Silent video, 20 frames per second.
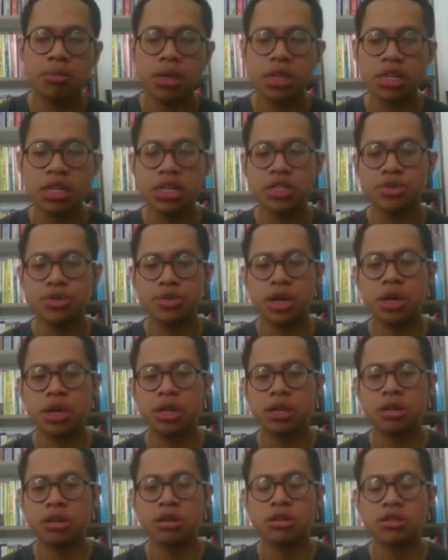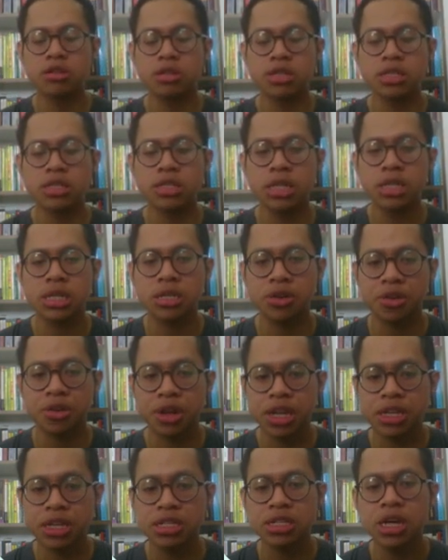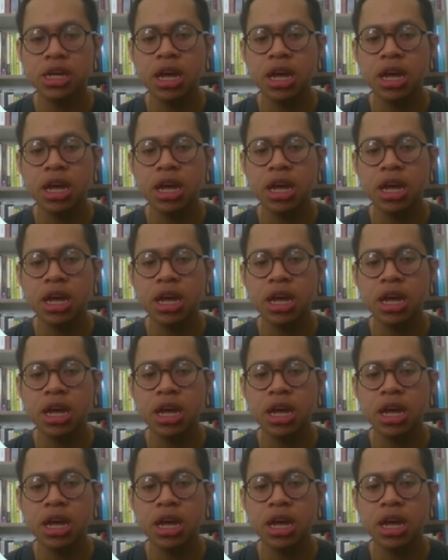in history, and also the synchronics